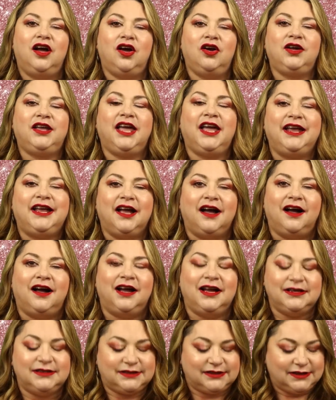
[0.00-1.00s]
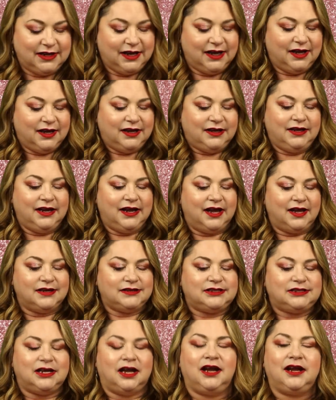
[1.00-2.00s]
Okay, guys.
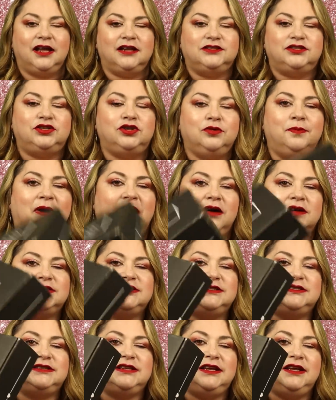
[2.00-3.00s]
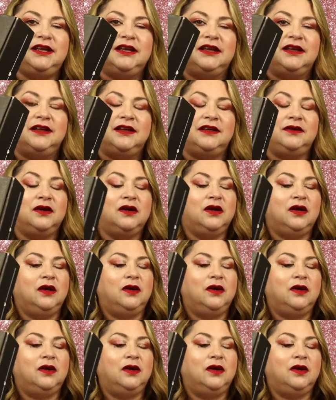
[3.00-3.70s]
Yes, I got two boxes in.